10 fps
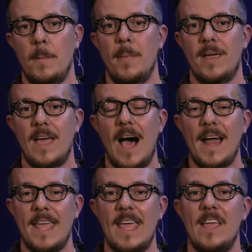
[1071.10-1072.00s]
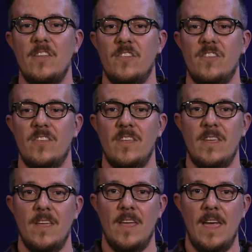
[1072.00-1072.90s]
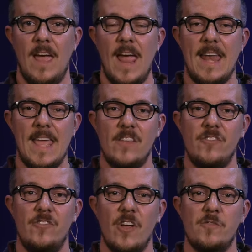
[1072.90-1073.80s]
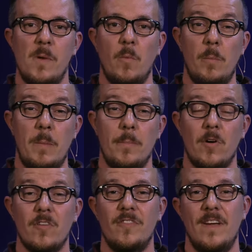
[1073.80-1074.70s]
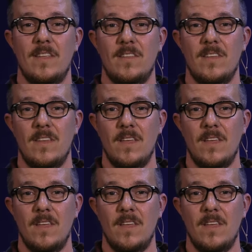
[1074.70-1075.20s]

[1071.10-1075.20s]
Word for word: but God is, and His judgment will be perfect.